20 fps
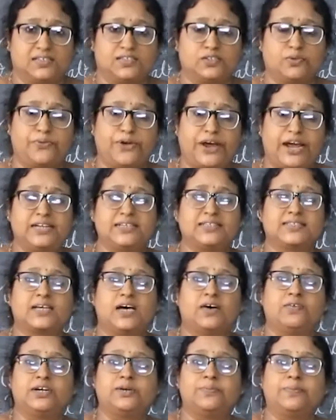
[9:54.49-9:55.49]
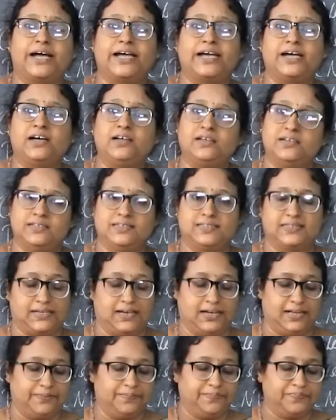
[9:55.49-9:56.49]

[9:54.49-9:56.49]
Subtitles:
So brain is covered by a skull.